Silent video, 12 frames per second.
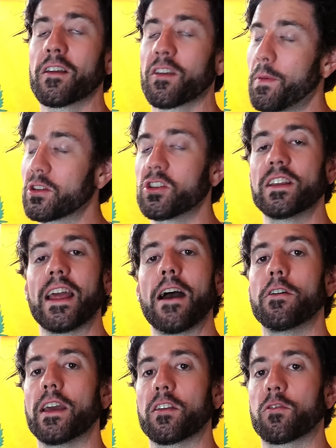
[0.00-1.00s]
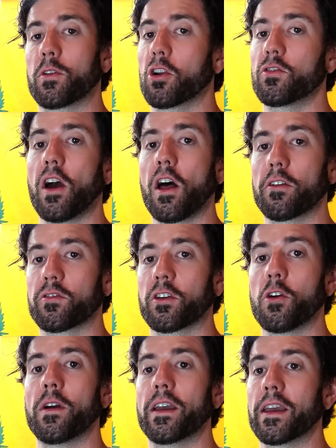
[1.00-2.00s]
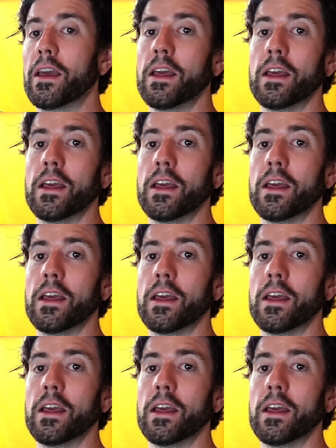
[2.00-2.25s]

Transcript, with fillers: especially nowadays when our dollars are going